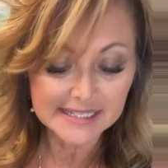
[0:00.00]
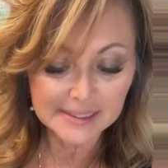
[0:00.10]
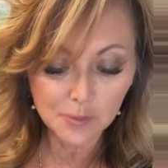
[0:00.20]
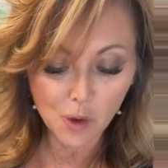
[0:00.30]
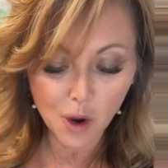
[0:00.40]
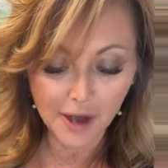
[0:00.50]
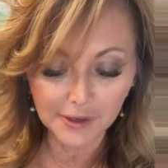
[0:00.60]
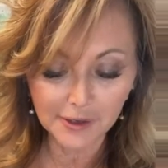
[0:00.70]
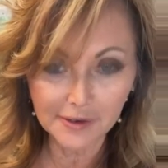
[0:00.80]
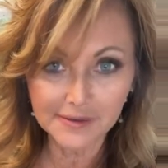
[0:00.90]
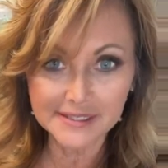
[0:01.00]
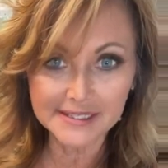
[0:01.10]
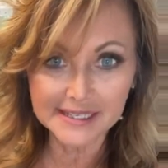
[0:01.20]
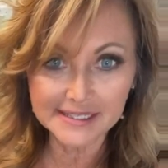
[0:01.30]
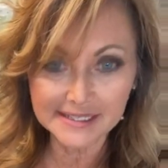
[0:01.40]
some water, the
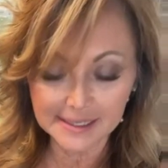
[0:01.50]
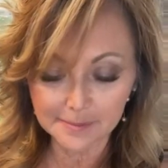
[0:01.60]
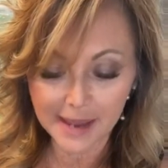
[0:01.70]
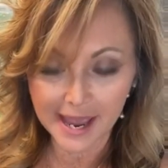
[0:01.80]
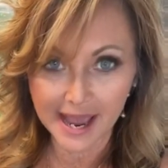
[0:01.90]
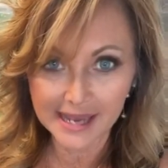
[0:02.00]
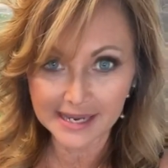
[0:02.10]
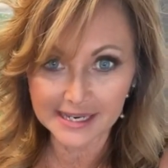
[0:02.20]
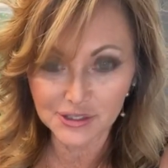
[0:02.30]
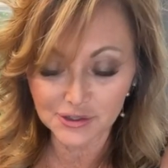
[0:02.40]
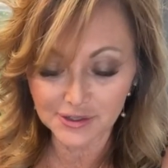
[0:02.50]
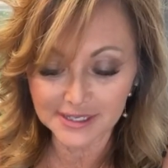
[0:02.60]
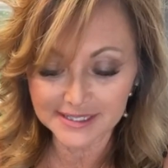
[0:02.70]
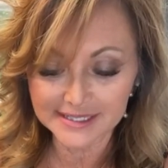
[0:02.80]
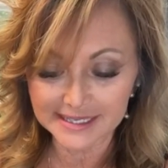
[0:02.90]
seasoning pack, as you
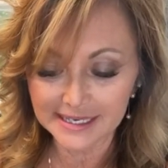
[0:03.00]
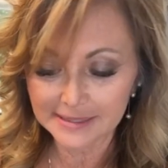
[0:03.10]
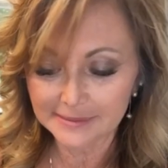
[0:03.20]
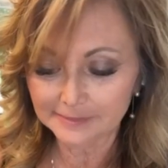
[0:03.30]
can see.